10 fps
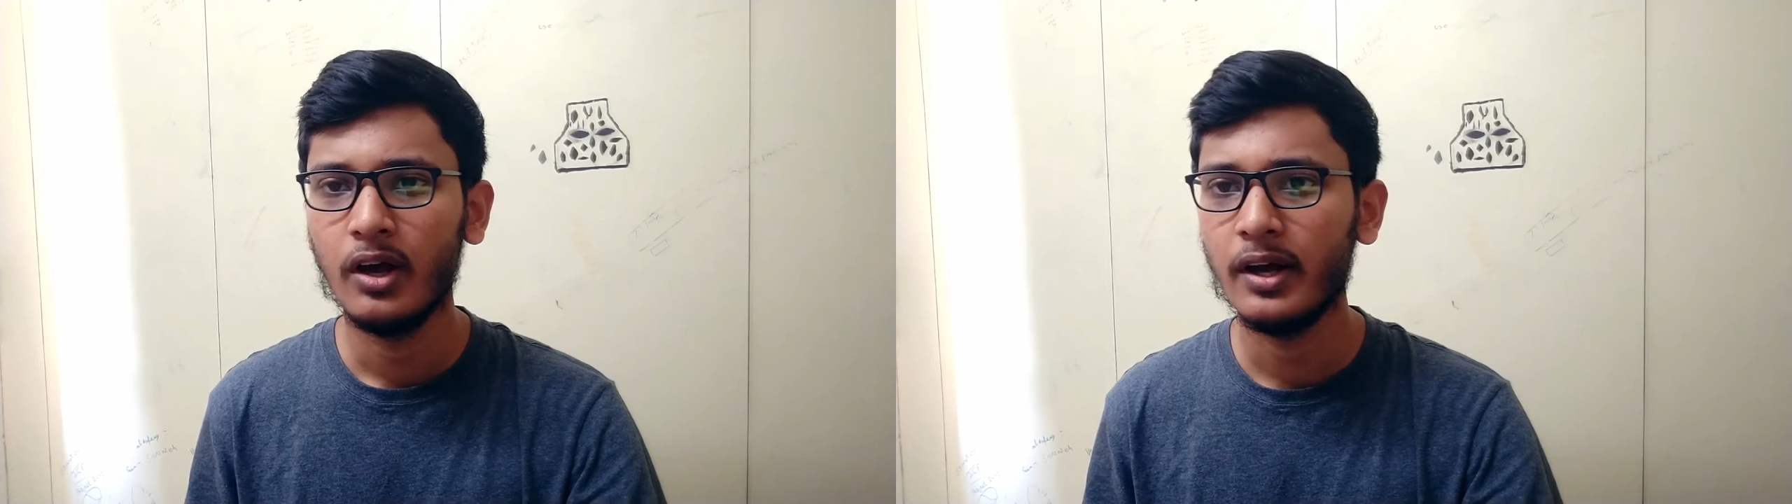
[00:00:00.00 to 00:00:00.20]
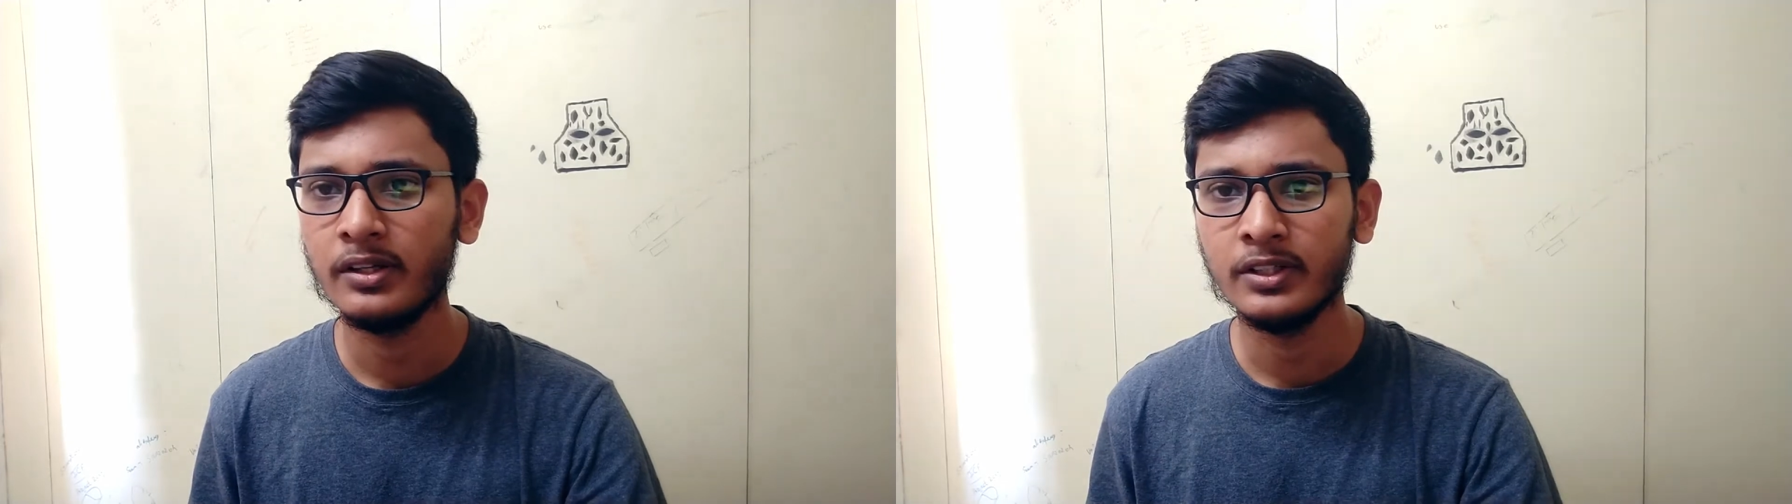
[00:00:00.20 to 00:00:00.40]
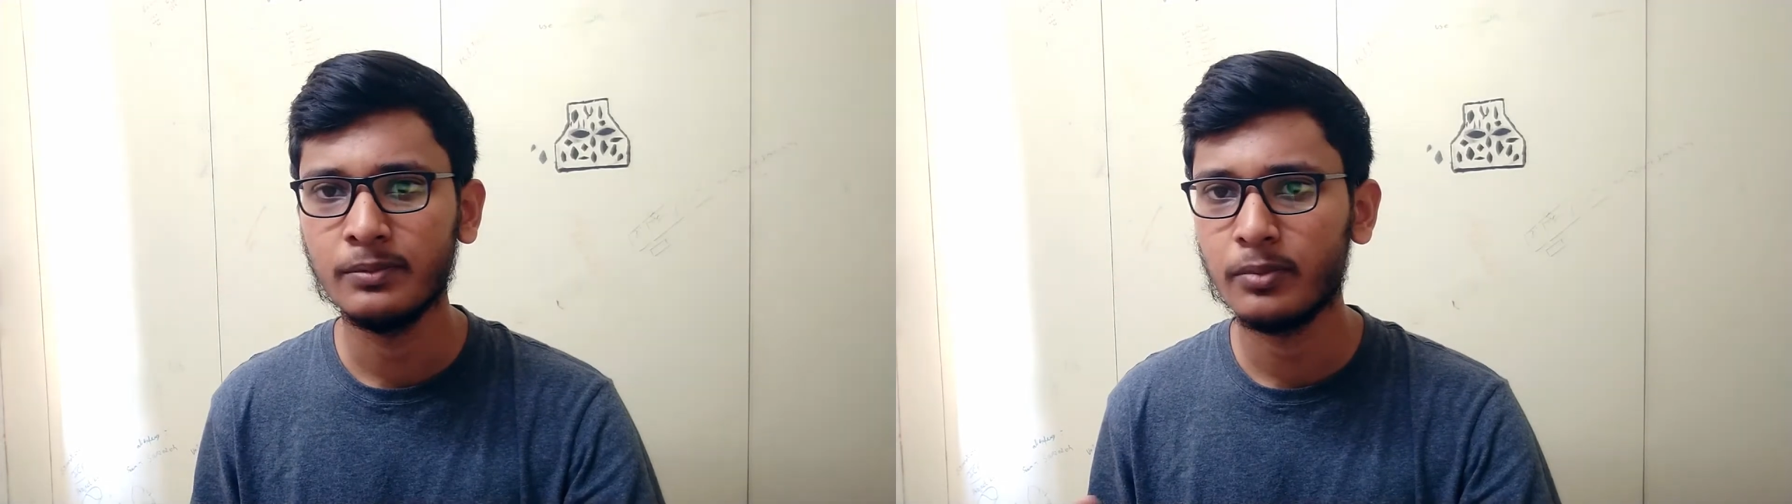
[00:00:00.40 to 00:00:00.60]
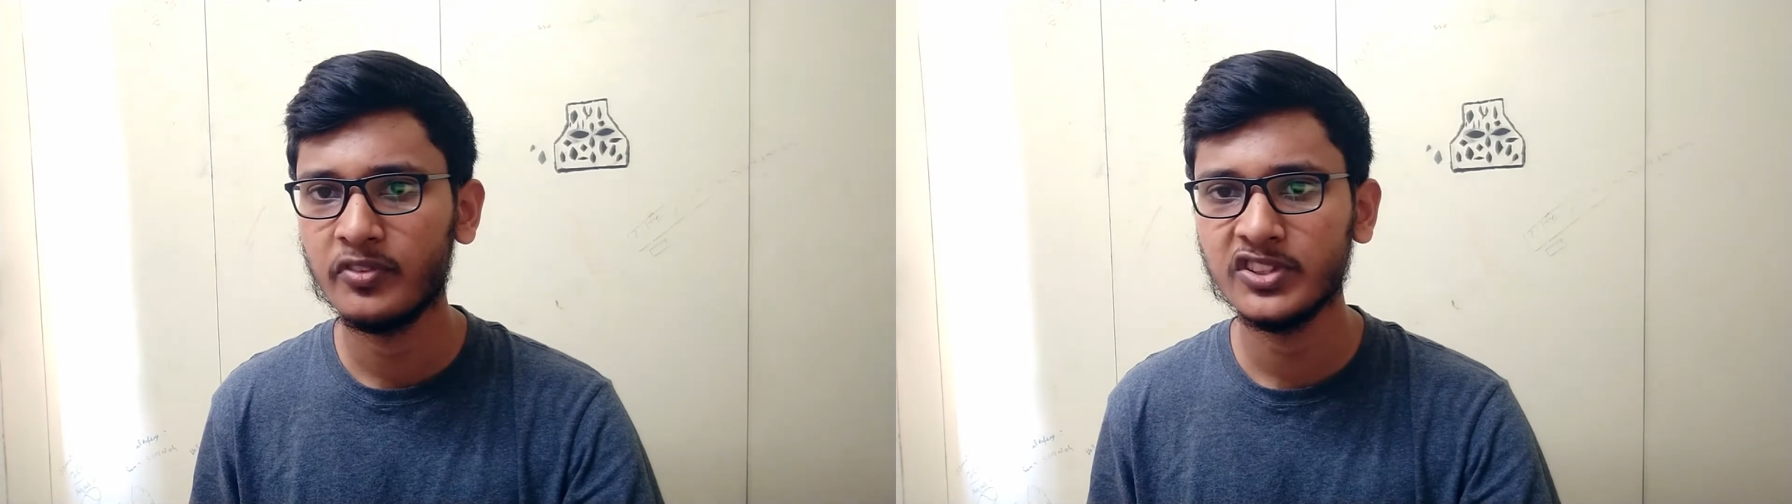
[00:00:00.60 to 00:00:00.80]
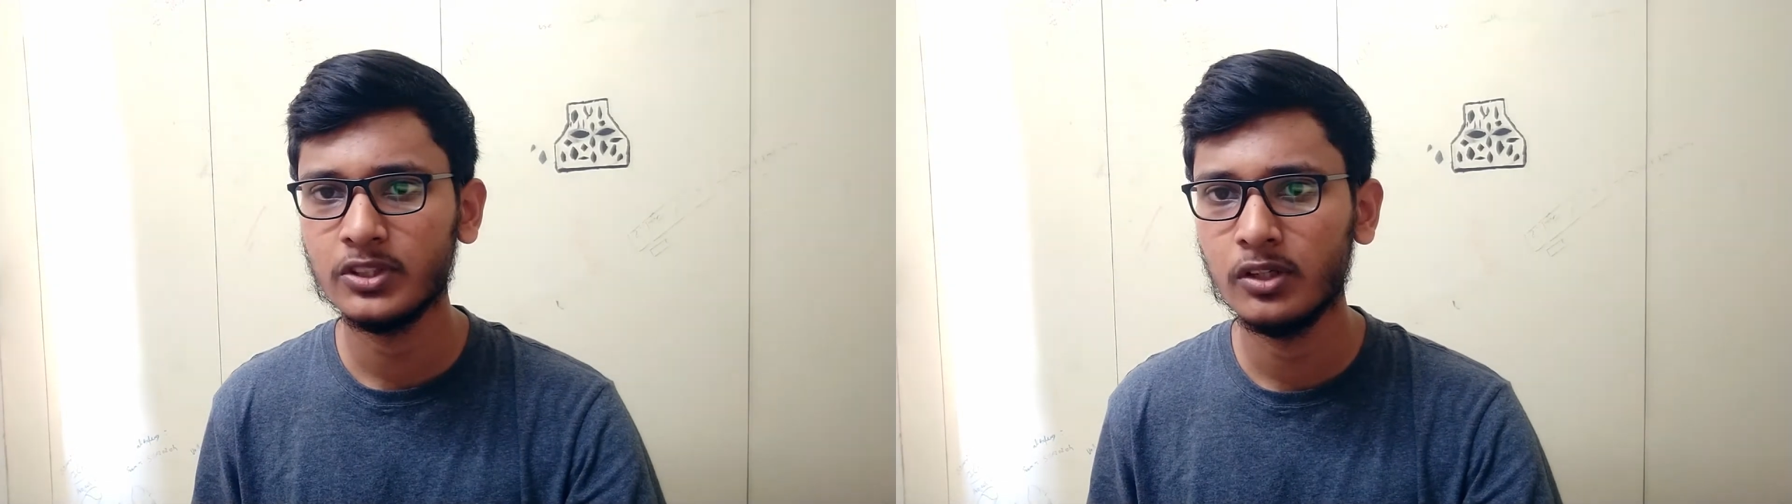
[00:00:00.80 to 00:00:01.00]
and in
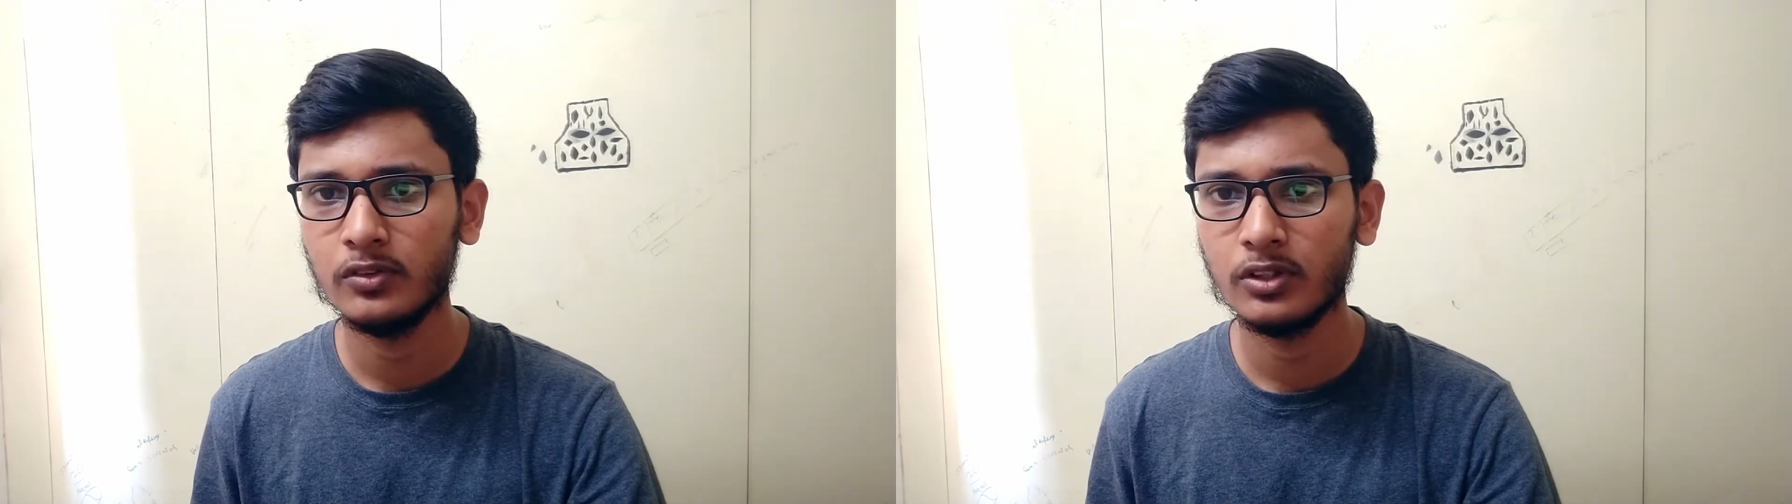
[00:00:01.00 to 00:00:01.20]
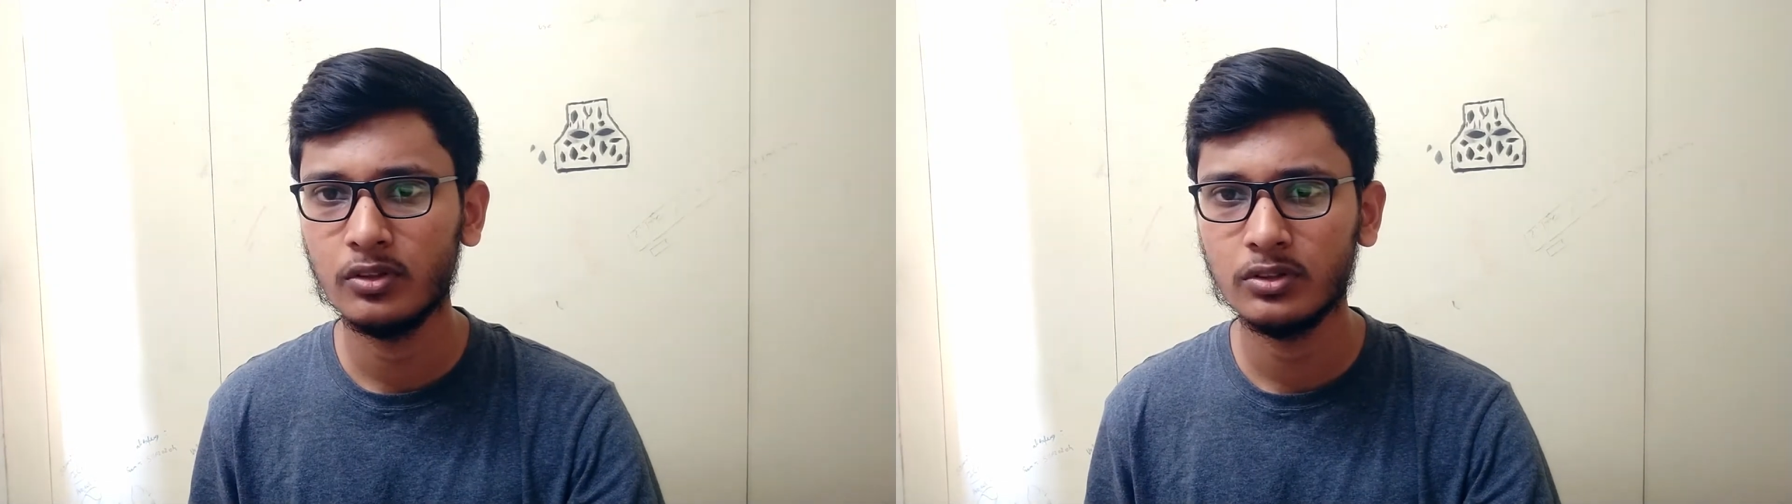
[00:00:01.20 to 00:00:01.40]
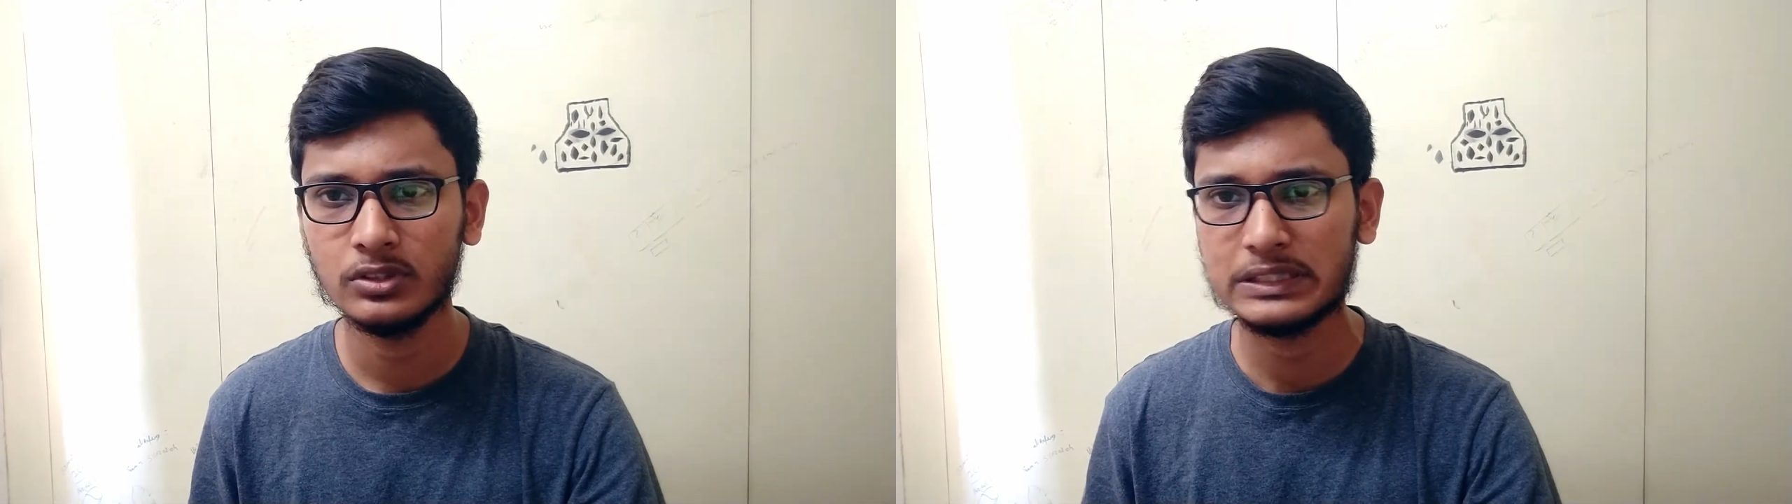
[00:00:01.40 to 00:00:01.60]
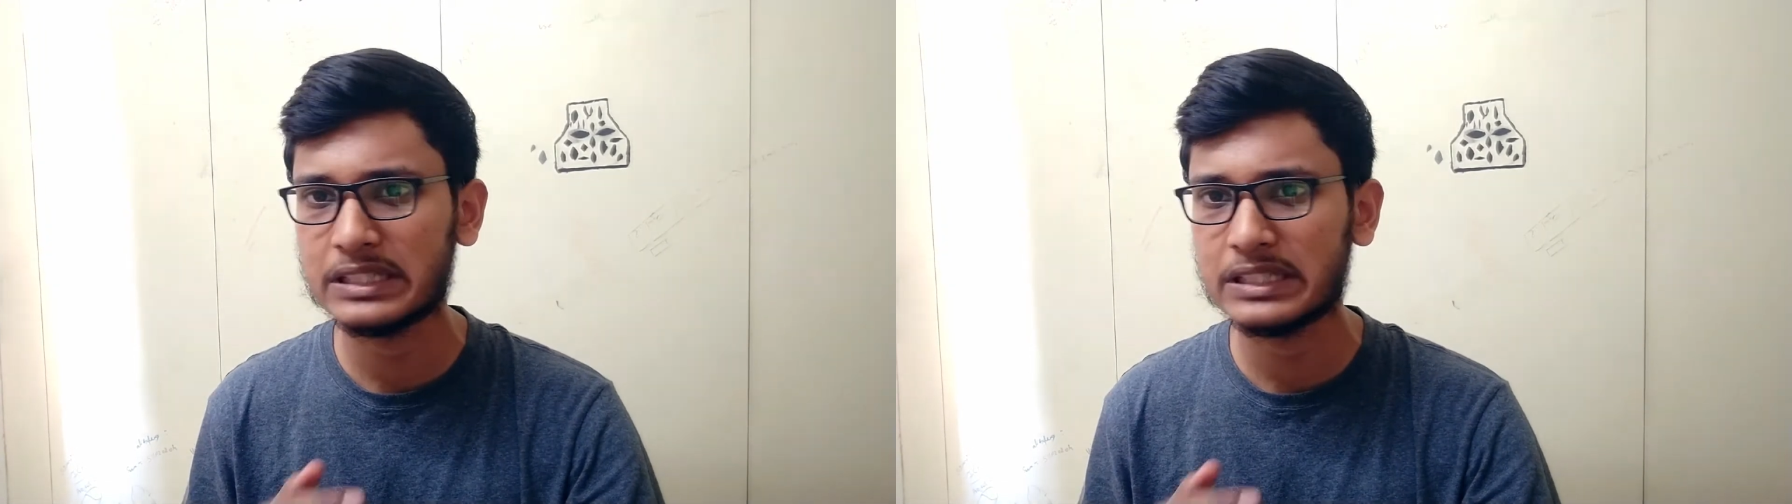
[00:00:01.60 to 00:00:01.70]
professional workouts